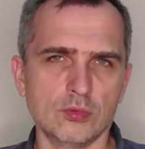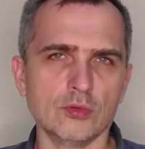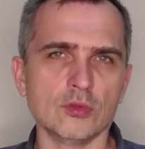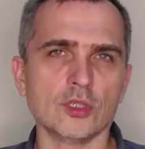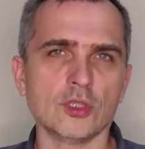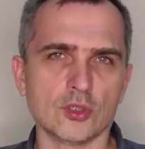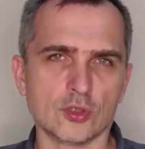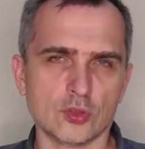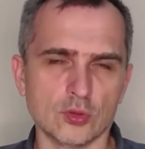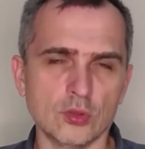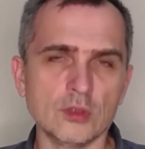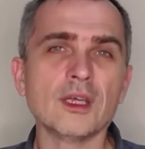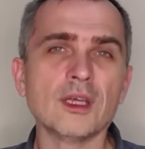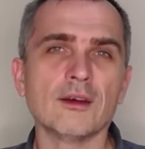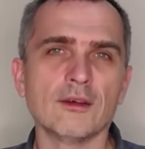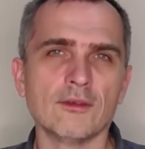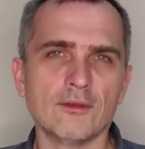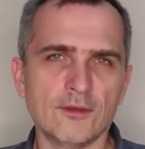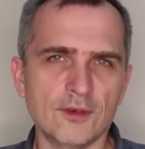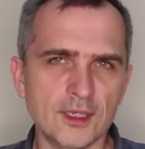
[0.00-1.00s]

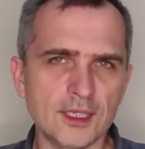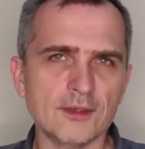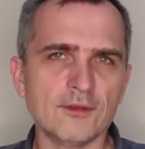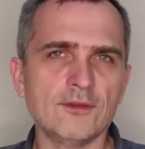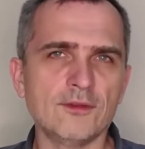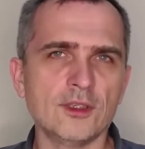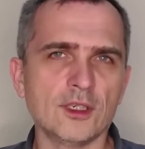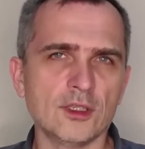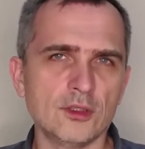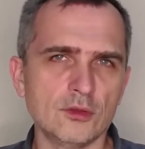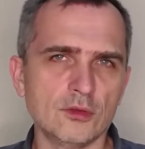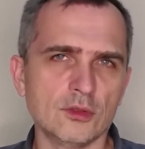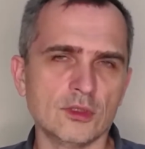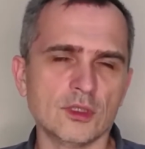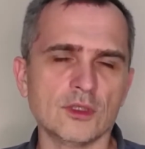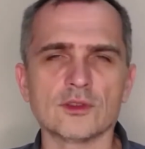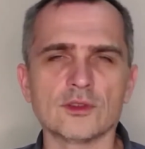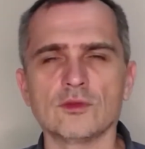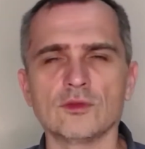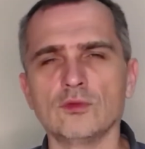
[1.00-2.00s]
Carriages with
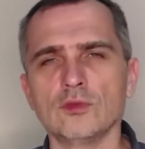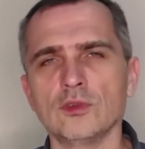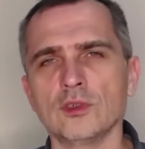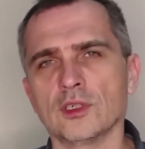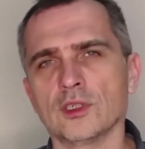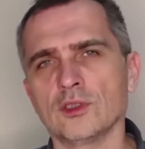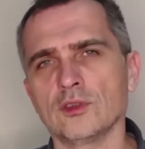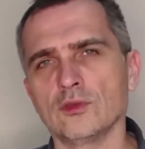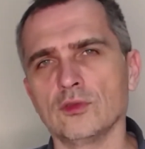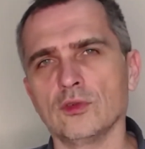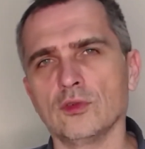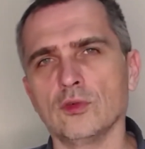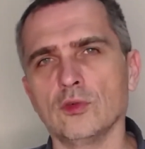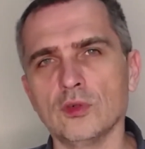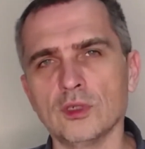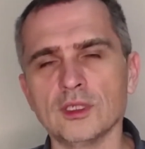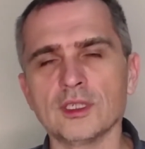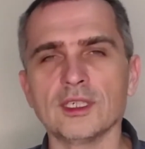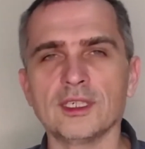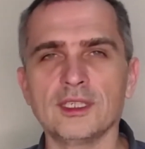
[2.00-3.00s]
military equipment
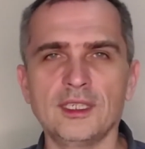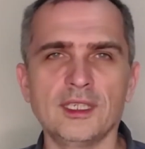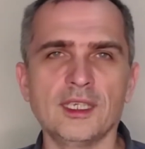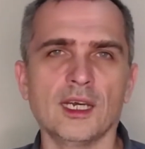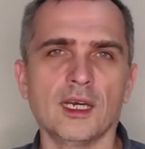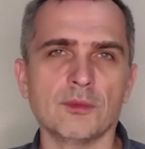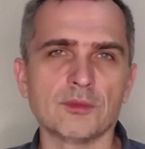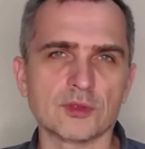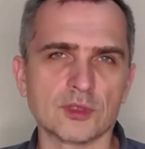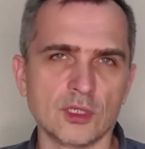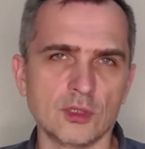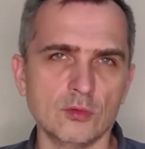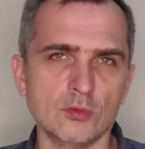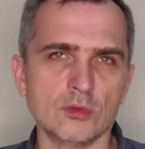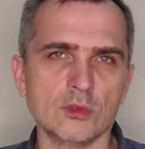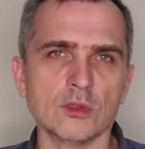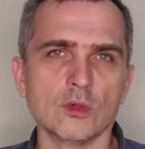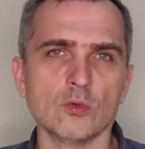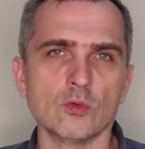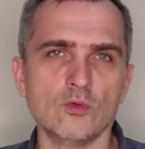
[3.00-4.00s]
are attached to
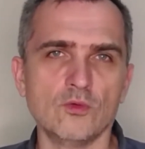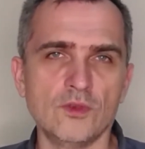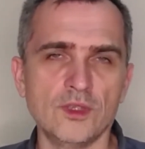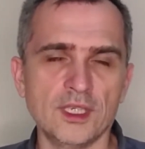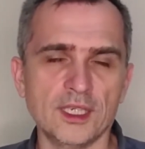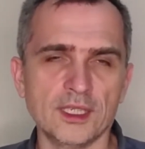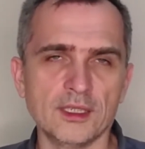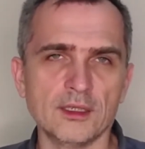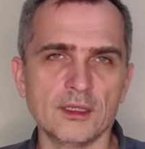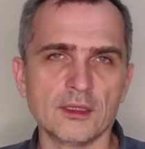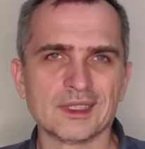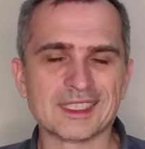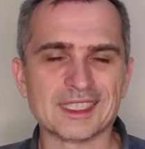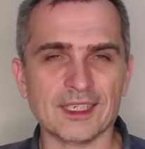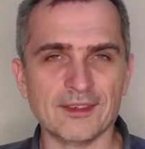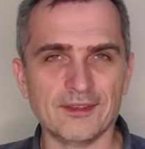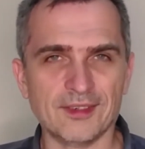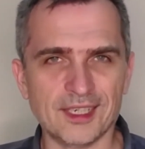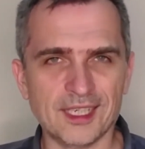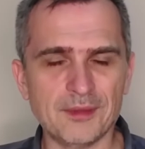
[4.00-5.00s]
railway
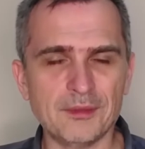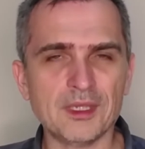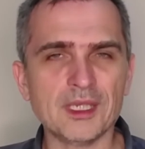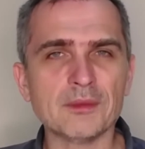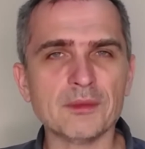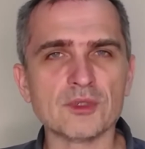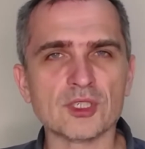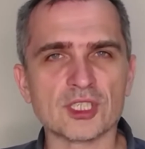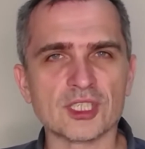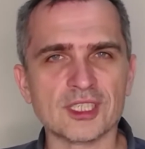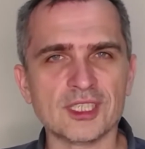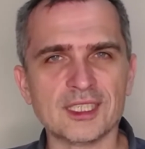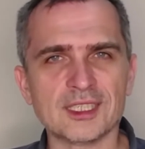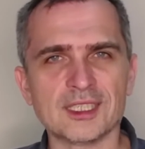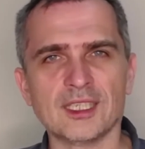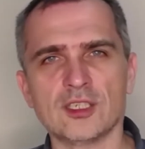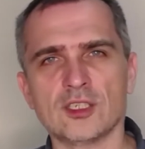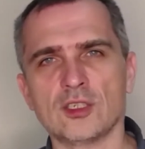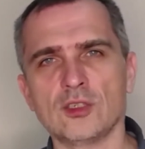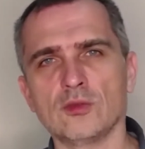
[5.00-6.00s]
passenger trains so that
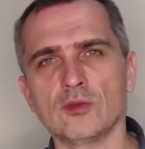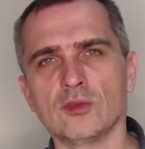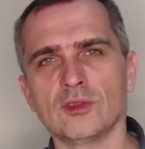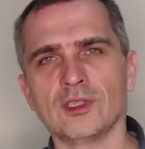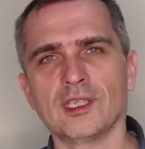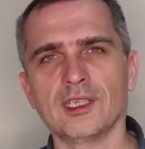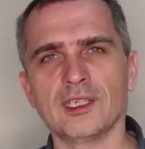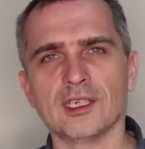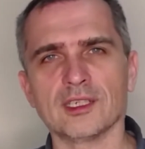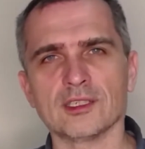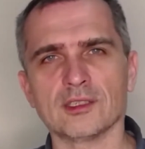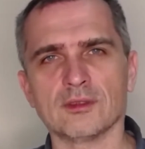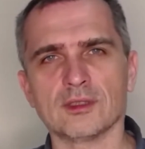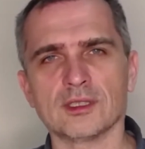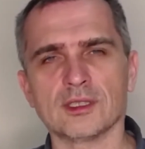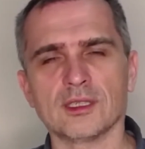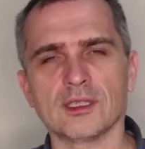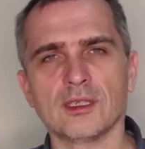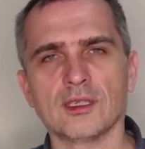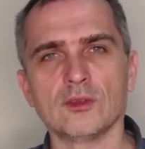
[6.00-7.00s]
here, under the
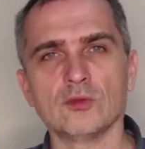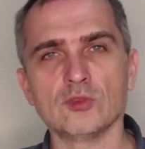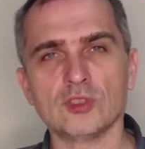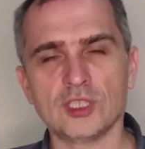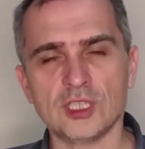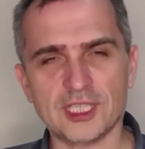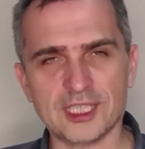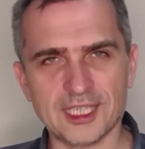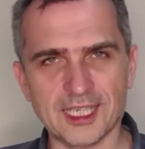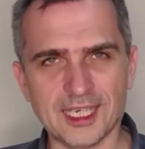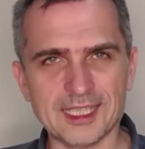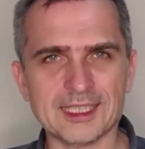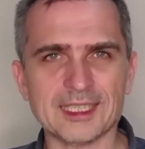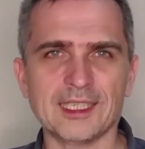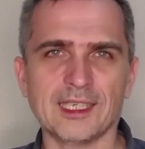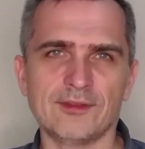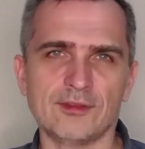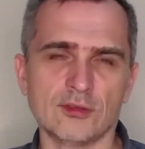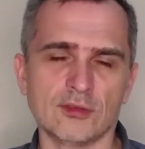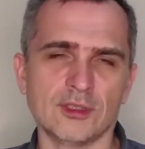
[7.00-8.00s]
cover of
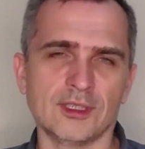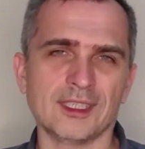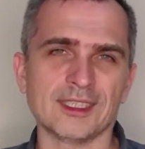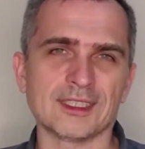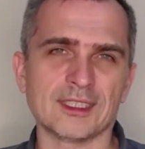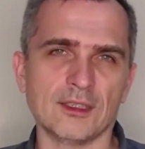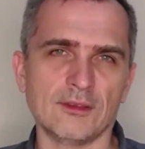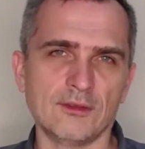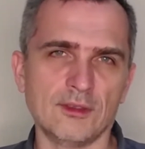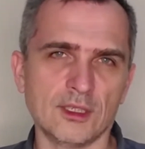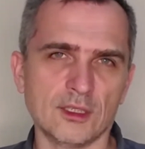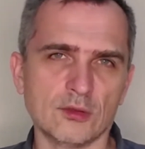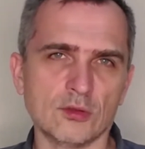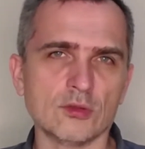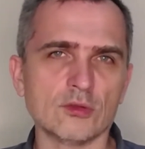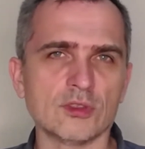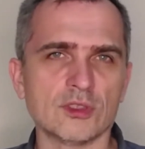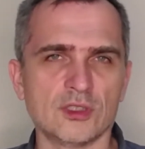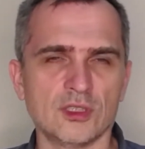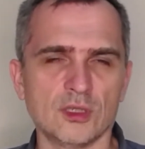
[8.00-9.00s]
civilians, they can
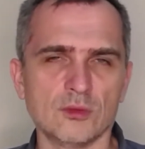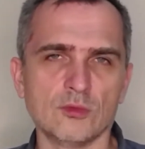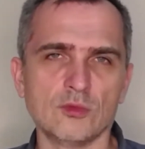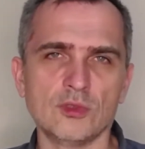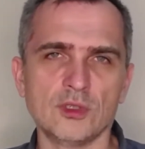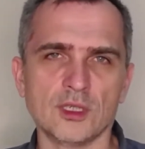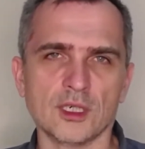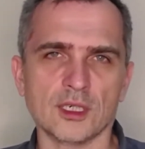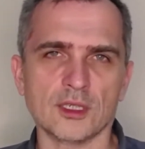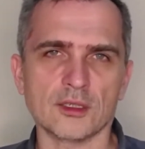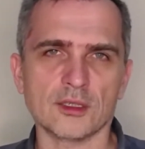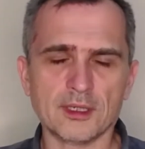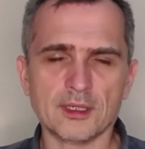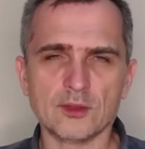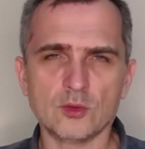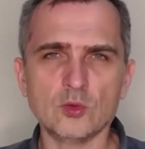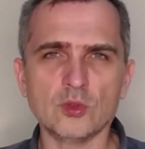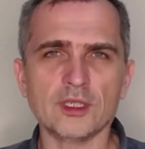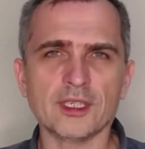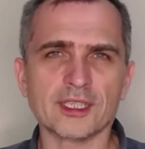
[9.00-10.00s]
safely move
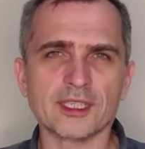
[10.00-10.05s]
around